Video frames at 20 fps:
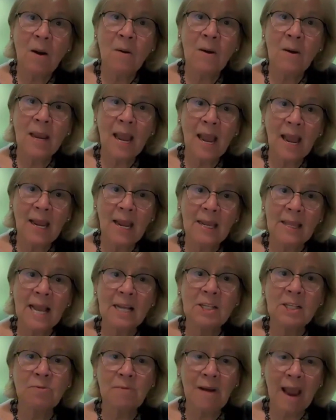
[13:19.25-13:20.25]
Okay,
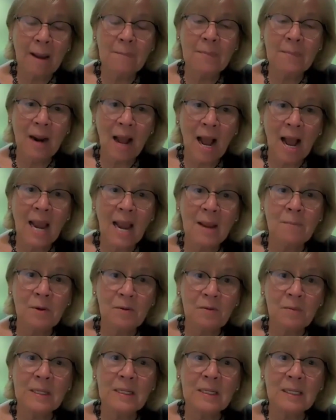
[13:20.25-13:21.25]
that's rapid eye
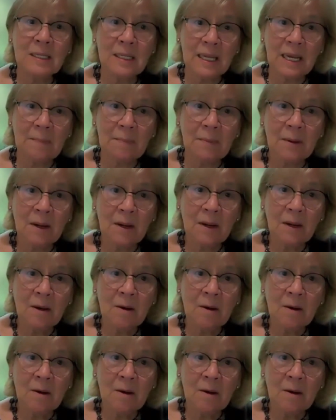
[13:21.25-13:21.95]
movement sleep.